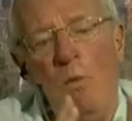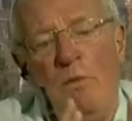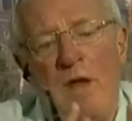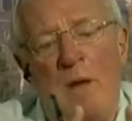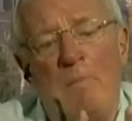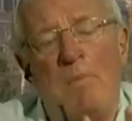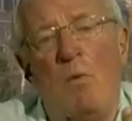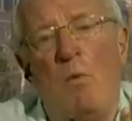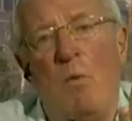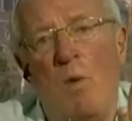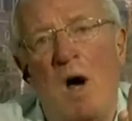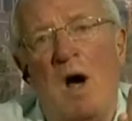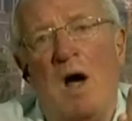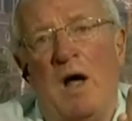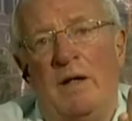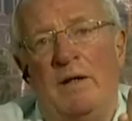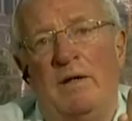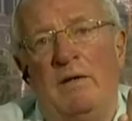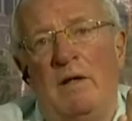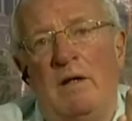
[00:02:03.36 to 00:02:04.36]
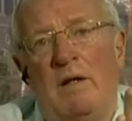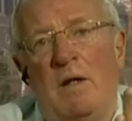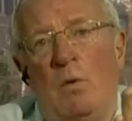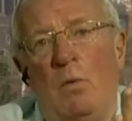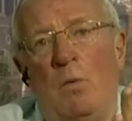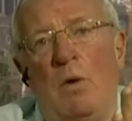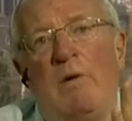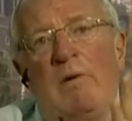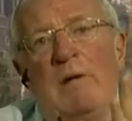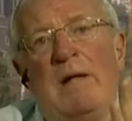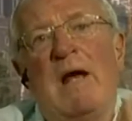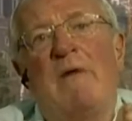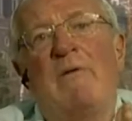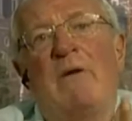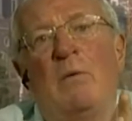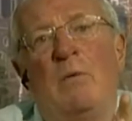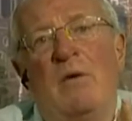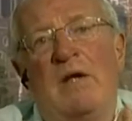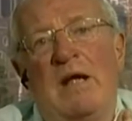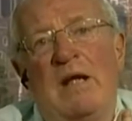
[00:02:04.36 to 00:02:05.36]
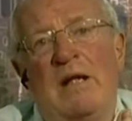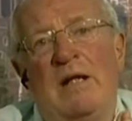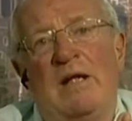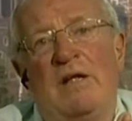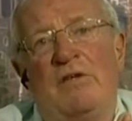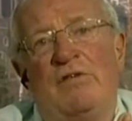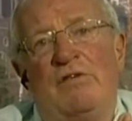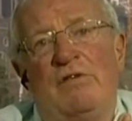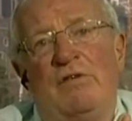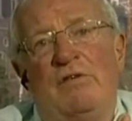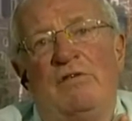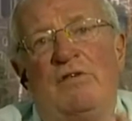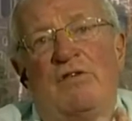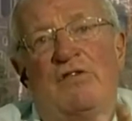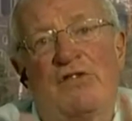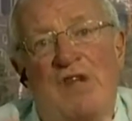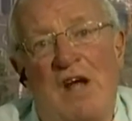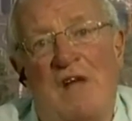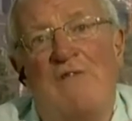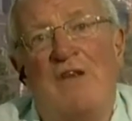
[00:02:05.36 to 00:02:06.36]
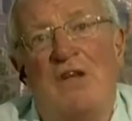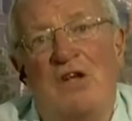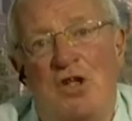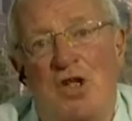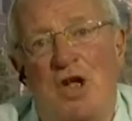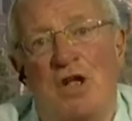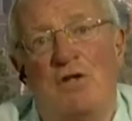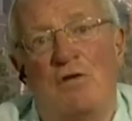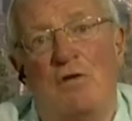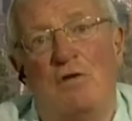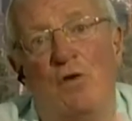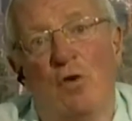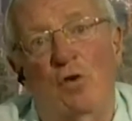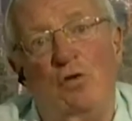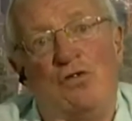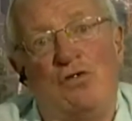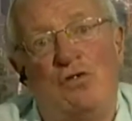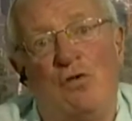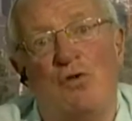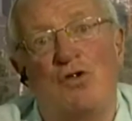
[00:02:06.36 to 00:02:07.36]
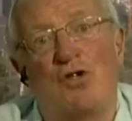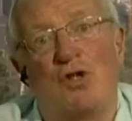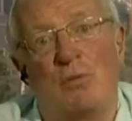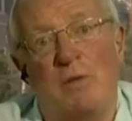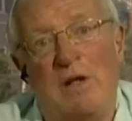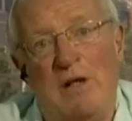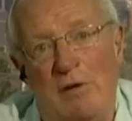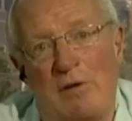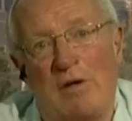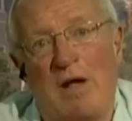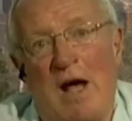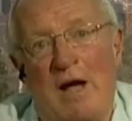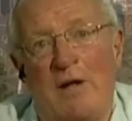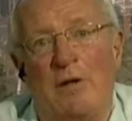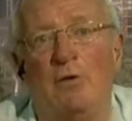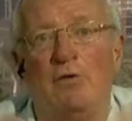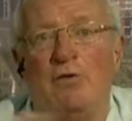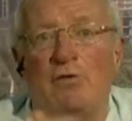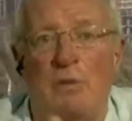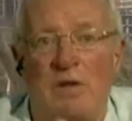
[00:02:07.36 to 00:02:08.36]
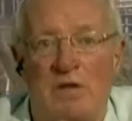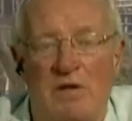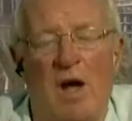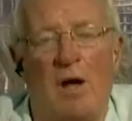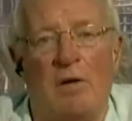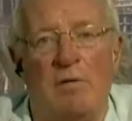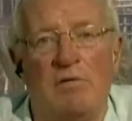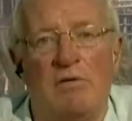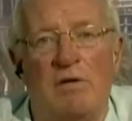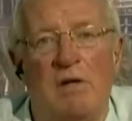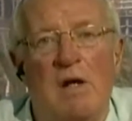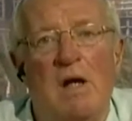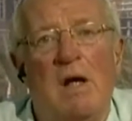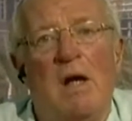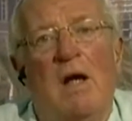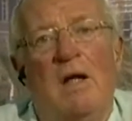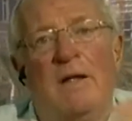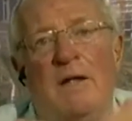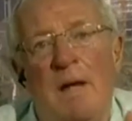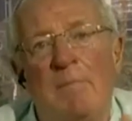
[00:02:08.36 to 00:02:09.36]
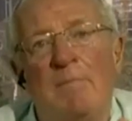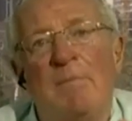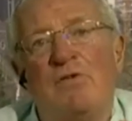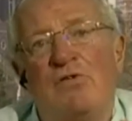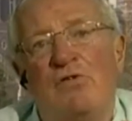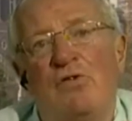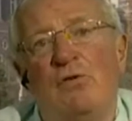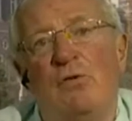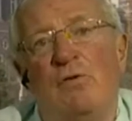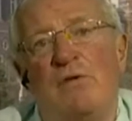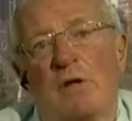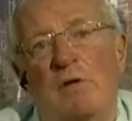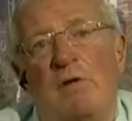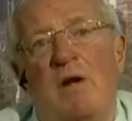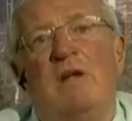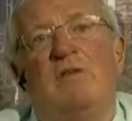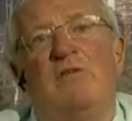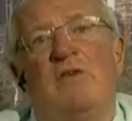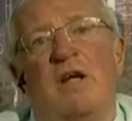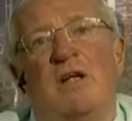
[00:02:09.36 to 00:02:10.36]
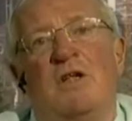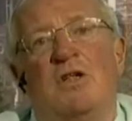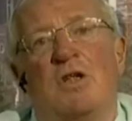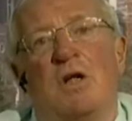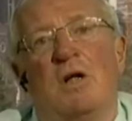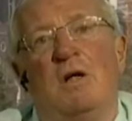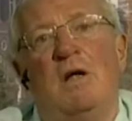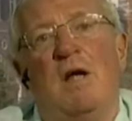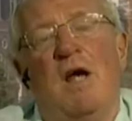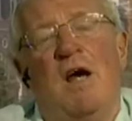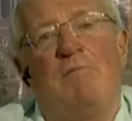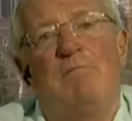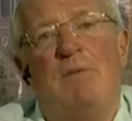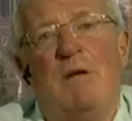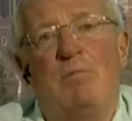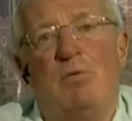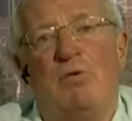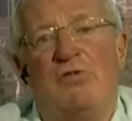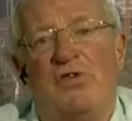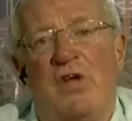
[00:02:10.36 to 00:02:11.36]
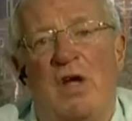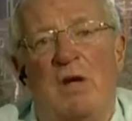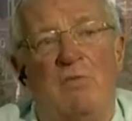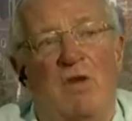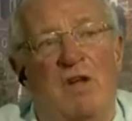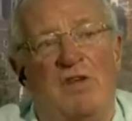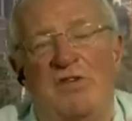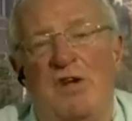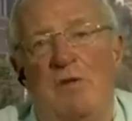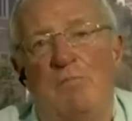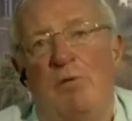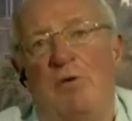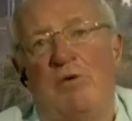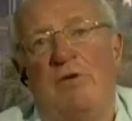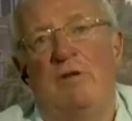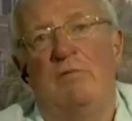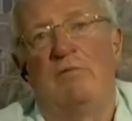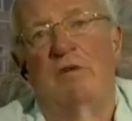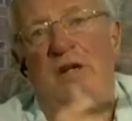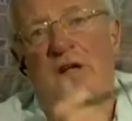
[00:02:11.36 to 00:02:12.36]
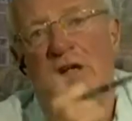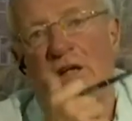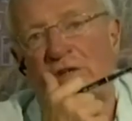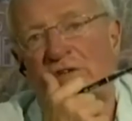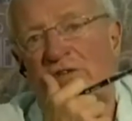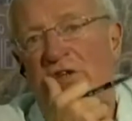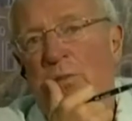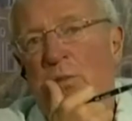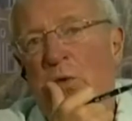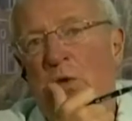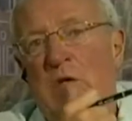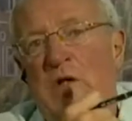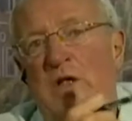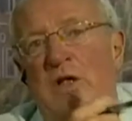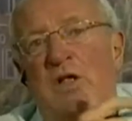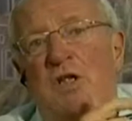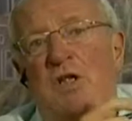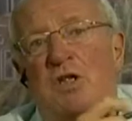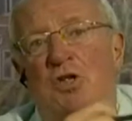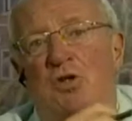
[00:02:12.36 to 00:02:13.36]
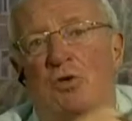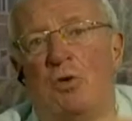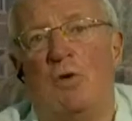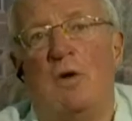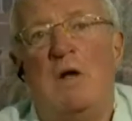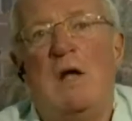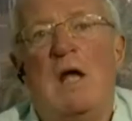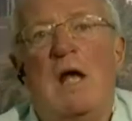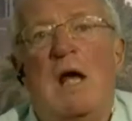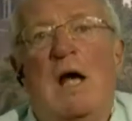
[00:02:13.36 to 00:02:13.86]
number one, we're allowing Wikileaks to set the agenda of whose torture we look at and whose we don't. And number two, the great danger of people saying, well, there's no point in reading Seymour Hersh or,